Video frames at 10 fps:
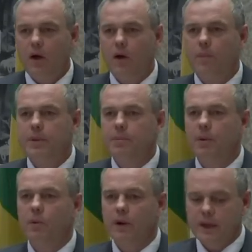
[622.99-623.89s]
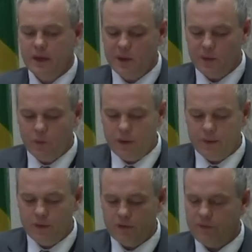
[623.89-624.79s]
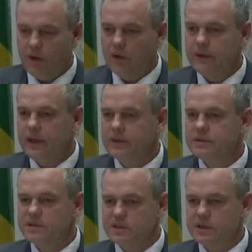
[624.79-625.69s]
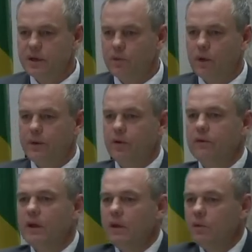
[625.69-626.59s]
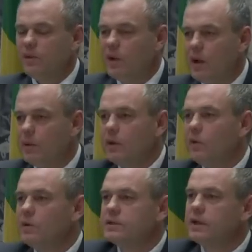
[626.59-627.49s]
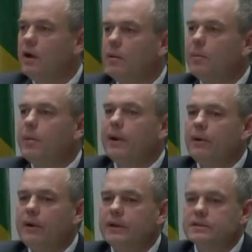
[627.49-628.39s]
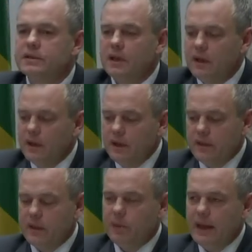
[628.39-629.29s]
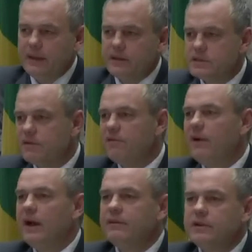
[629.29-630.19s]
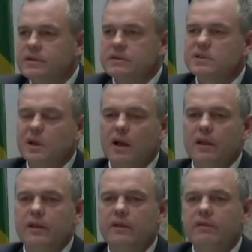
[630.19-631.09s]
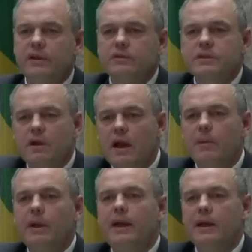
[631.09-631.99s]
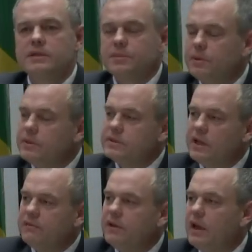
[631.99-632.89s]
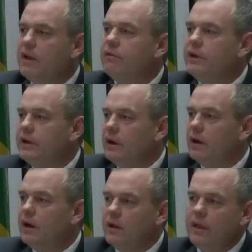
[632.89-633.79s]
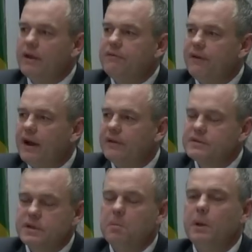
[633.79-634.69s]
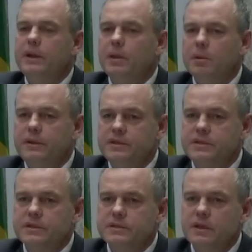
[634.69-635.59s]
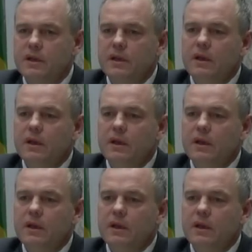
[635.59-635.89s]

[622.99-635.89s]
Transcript: All people working under one roof, all the agencies under one roof, with common goals and common priorities. They've been at this for five years in Scotland. They've reduced crime and enhanced community safety every year at five, some by double digits.